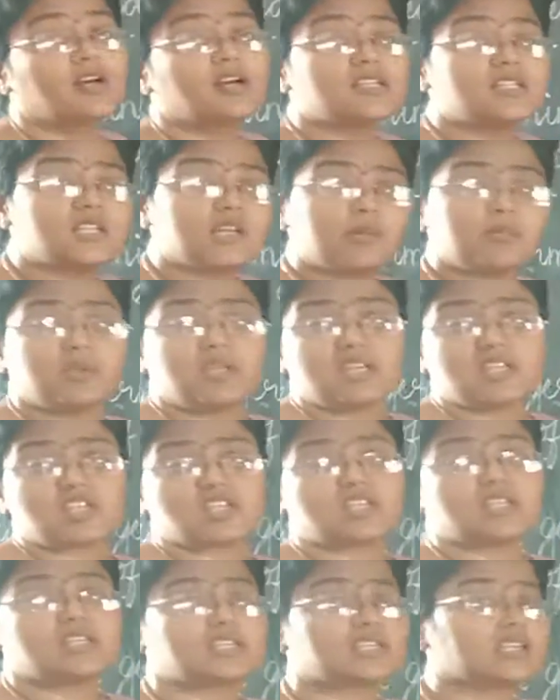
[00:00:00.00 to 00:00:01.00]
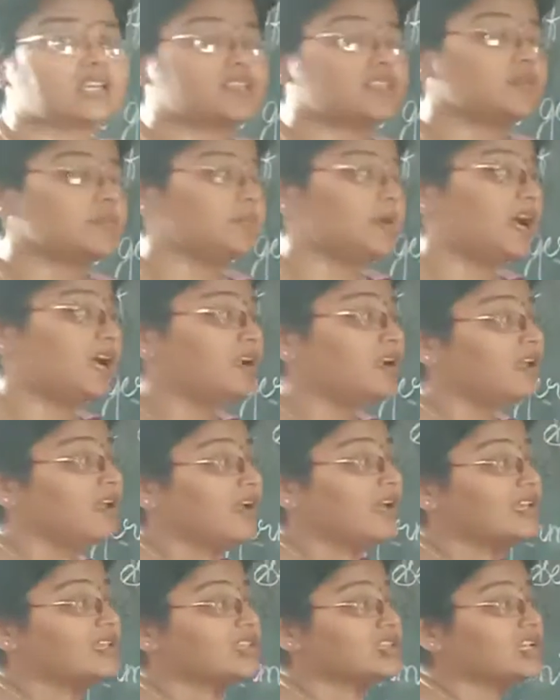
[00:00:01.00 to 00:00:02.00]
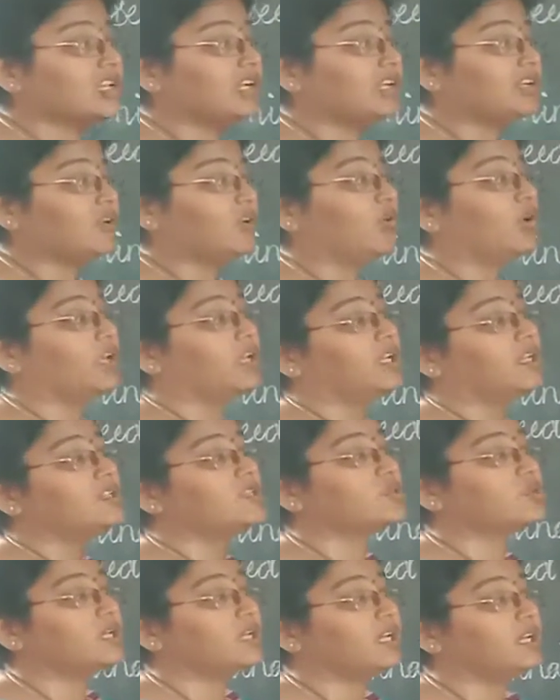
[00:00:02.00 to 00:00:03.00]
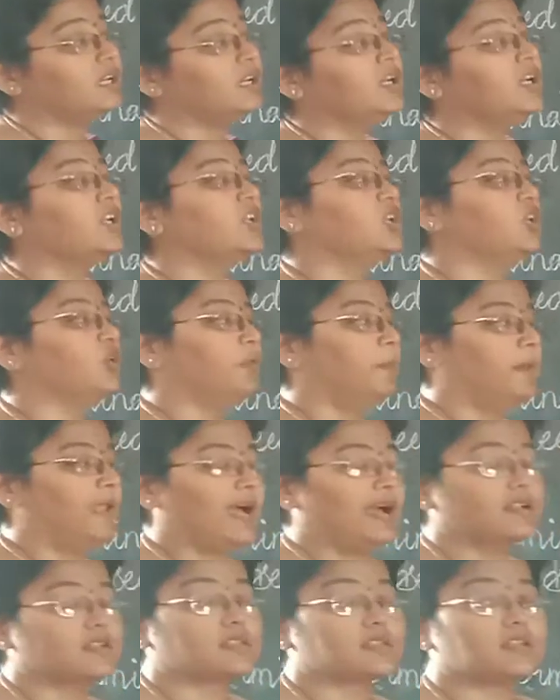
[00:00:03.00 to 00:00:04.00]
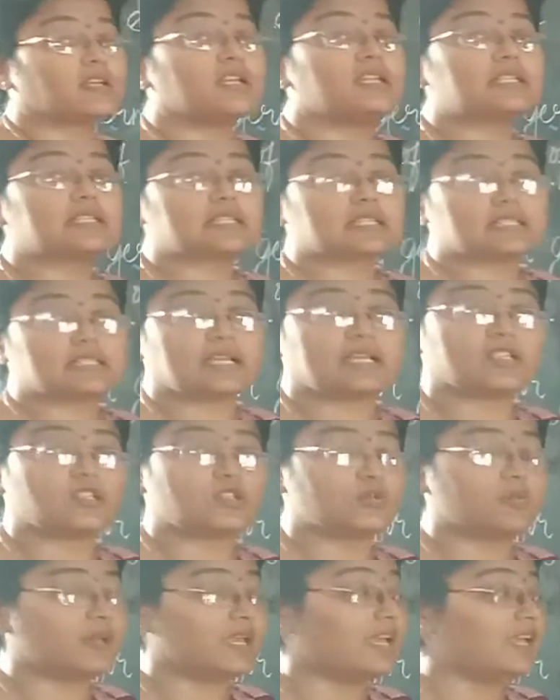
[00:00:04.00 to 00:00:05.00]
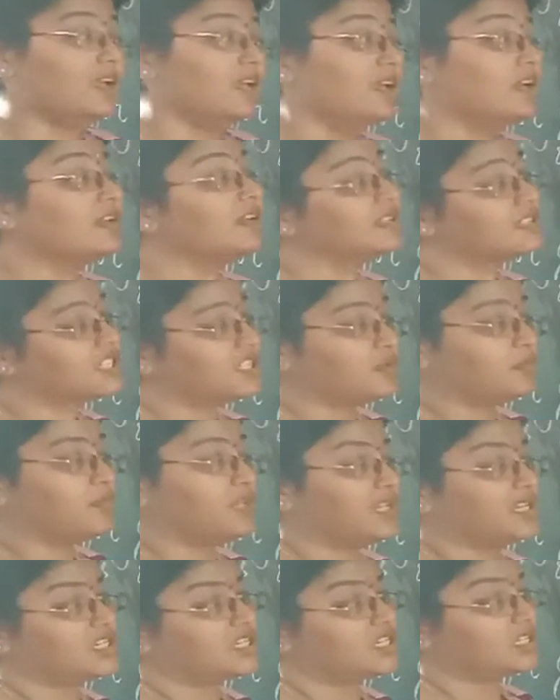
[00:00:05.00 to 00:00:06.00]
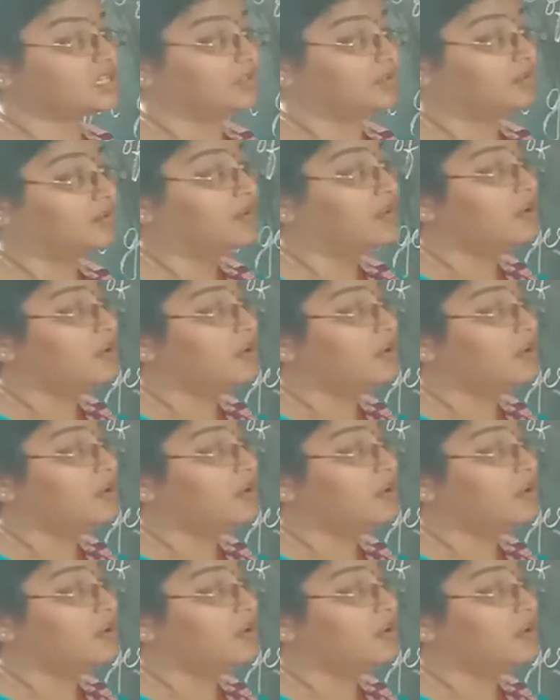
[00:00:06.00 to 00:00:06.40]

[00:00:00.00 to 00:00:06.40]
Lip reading: Germination is nothing but a seed growing into a new plant is said to be germination.